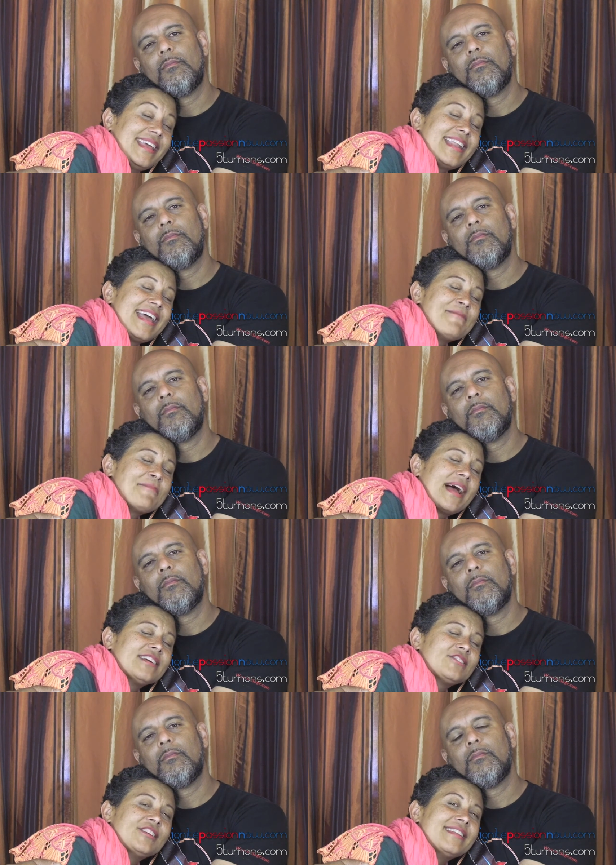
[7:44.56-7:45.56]
Speaker 1: Ignite
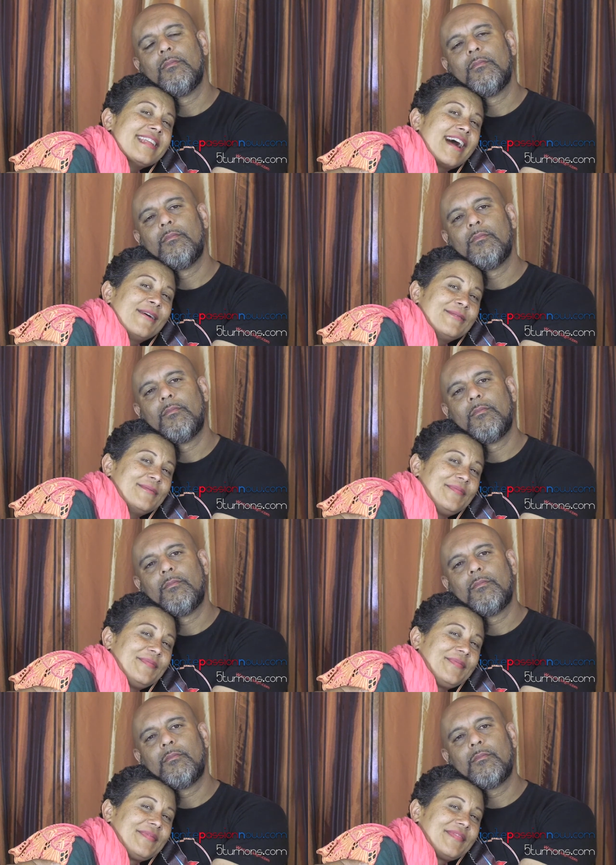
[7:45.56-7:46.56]
passion now.
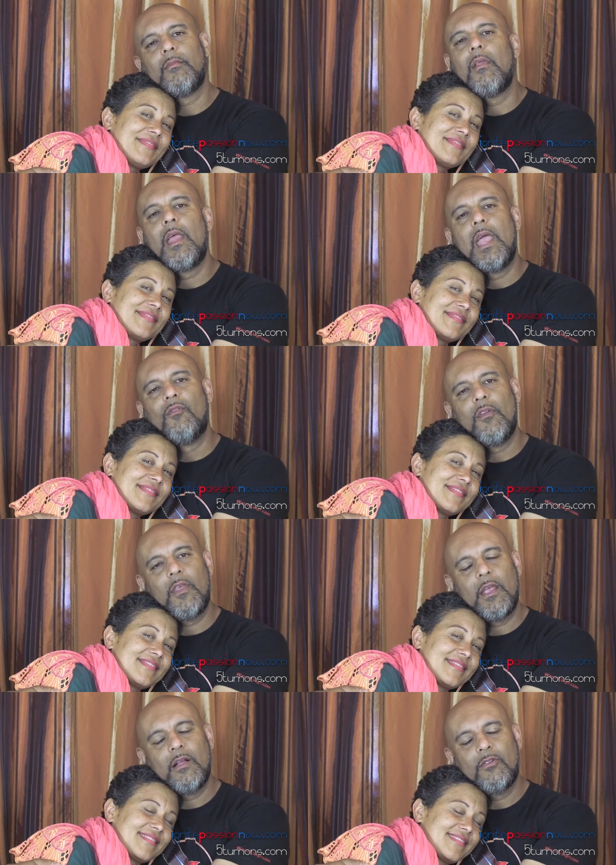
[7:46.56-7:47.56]

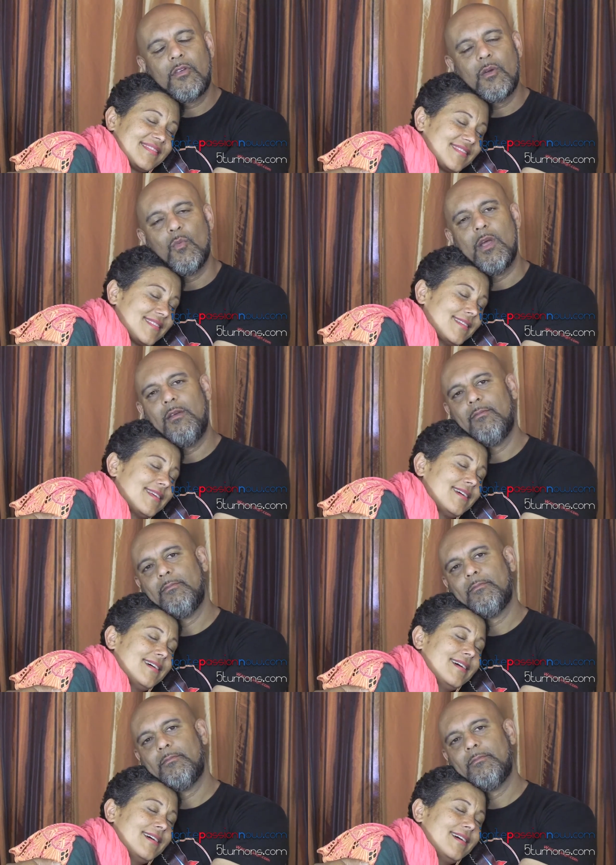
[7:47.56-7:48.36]
Speaker 2: Everything else can wait.